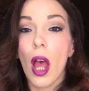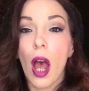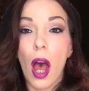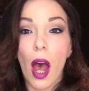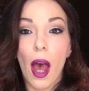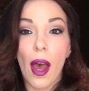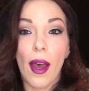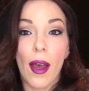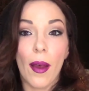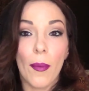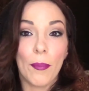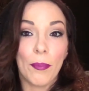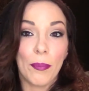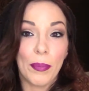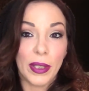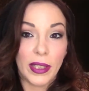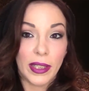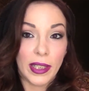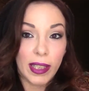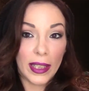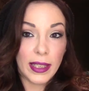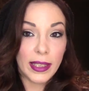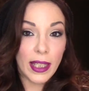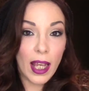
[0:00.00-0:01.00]
but
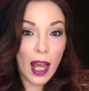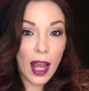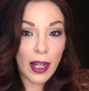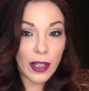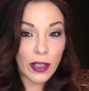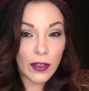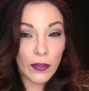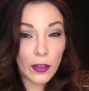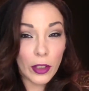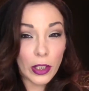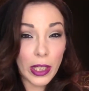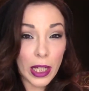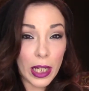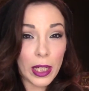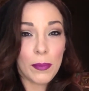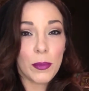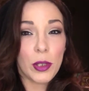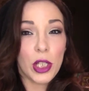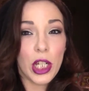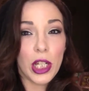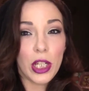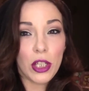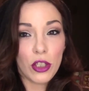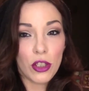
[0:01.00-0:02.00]
these kind of are game
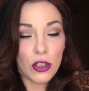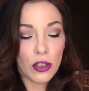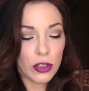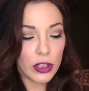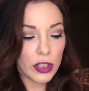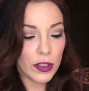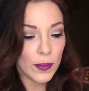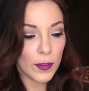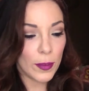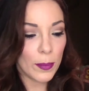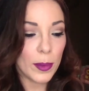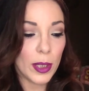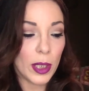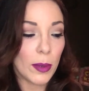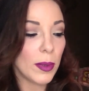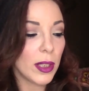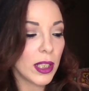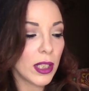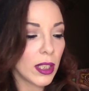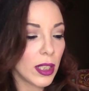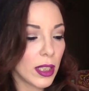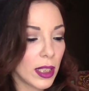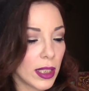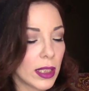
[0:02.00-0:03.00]
changers for me
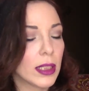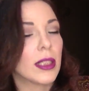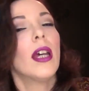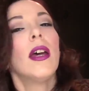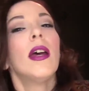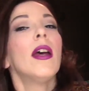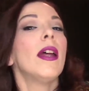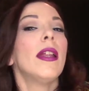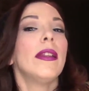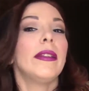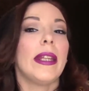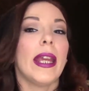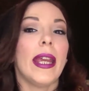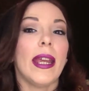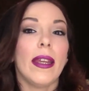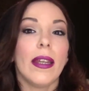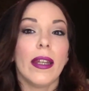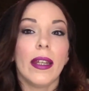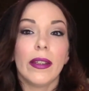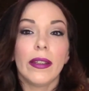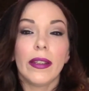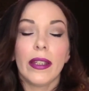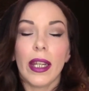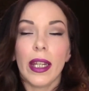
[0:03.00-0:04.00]
because
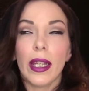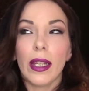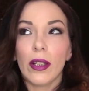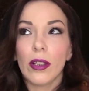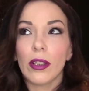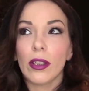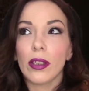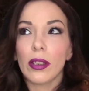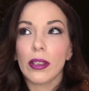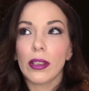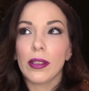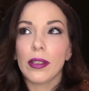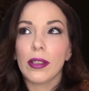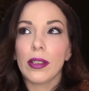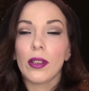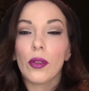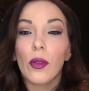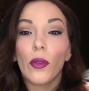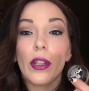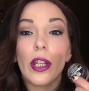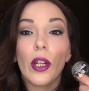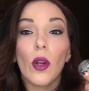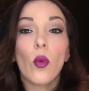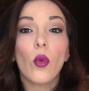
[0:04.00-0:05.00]
they you know,
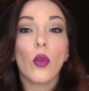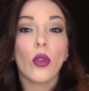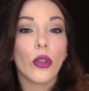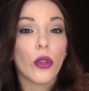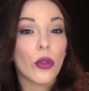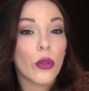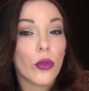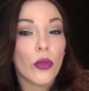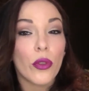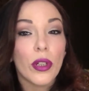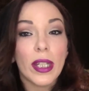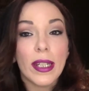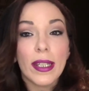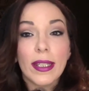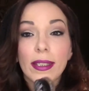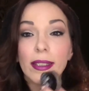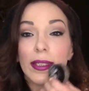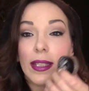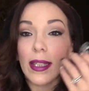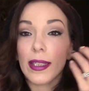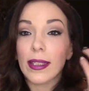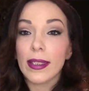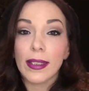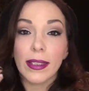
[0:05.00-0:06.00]
they don't crease,
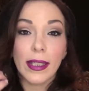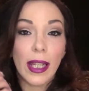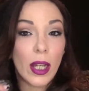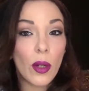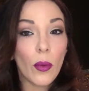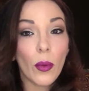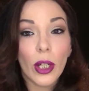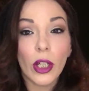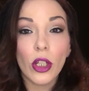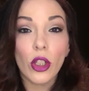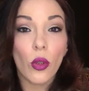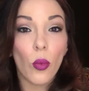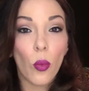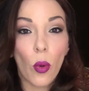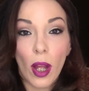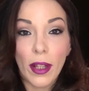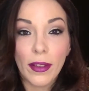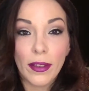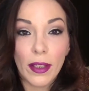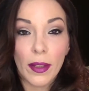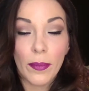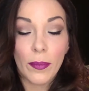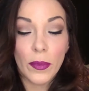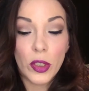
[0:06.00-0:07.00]
they stay where you
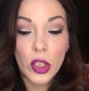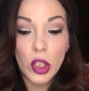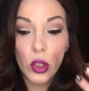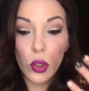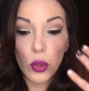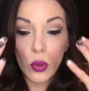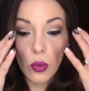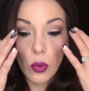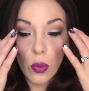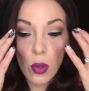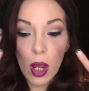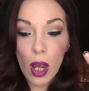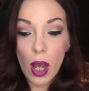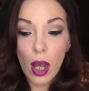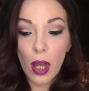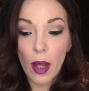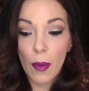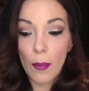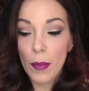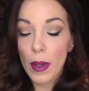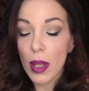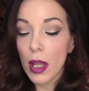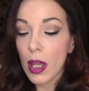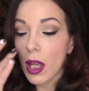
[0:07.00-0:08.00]
want them
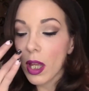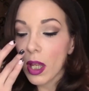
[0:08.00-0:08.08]
to.